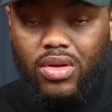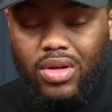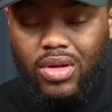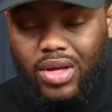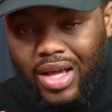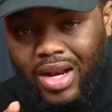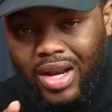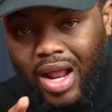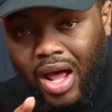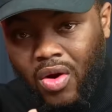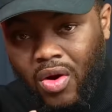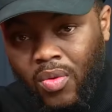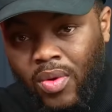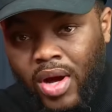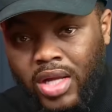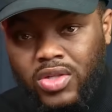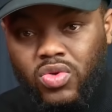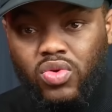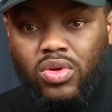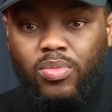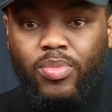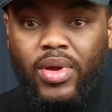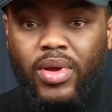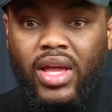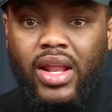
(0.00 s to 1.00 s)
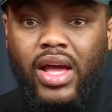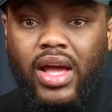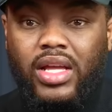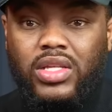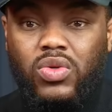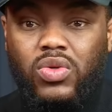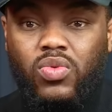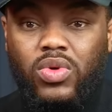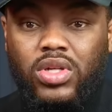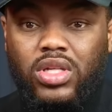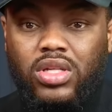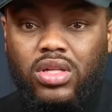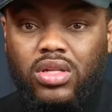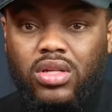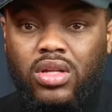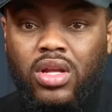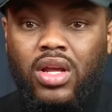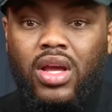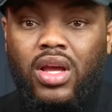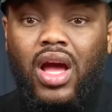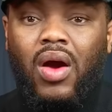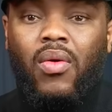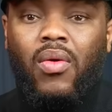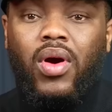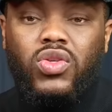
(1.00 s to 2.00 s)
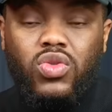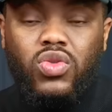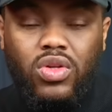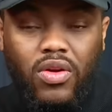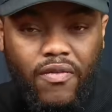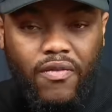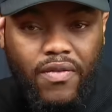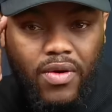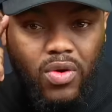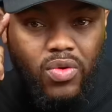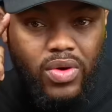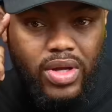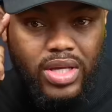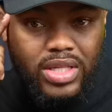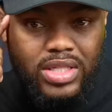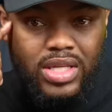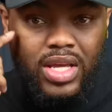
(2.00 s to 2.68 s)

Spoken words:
And I don't want you to pay that tuition. I want you to focus.